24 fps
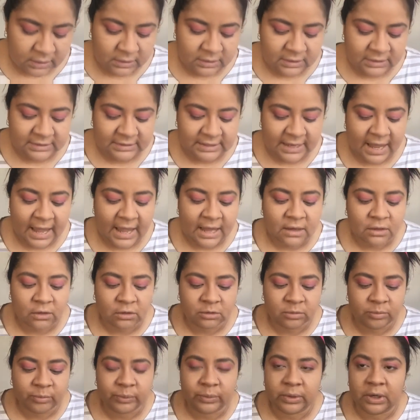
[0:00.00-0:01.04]
this
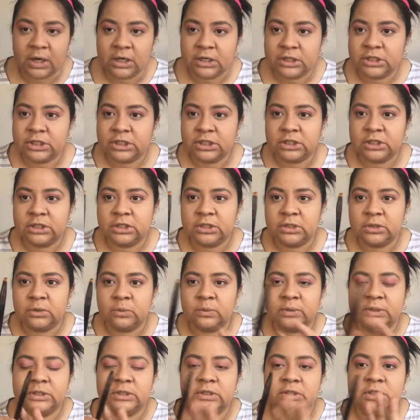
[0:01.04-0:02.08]
angled brush,
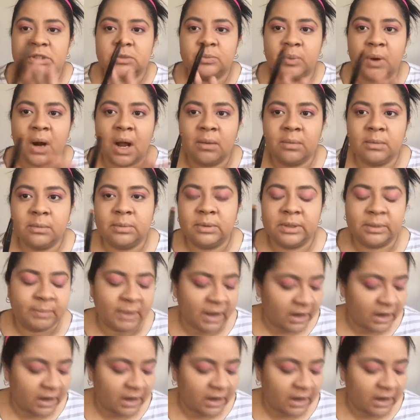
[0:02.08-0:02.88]
which is probably